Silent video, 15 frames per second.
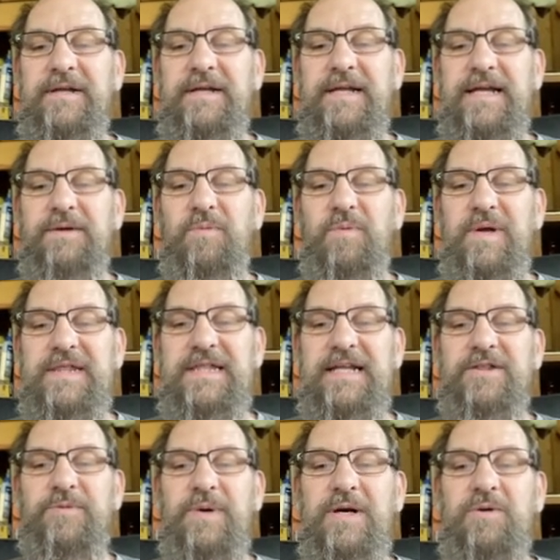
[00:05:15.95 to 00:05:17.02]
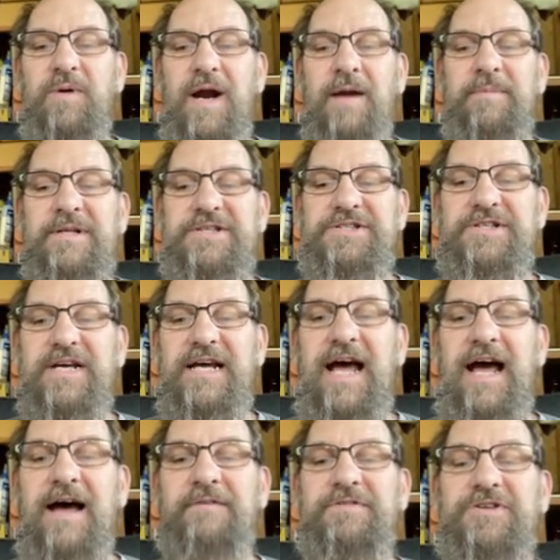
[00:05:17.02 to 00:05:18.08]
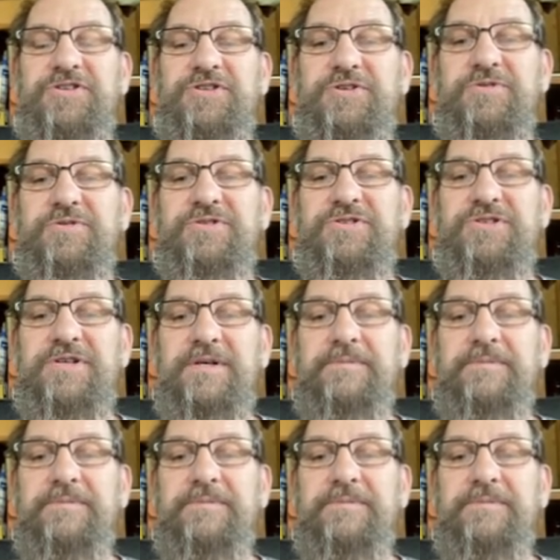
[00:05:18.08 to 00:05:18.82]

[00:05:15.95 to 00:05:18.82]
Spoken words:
within the requirements to have the students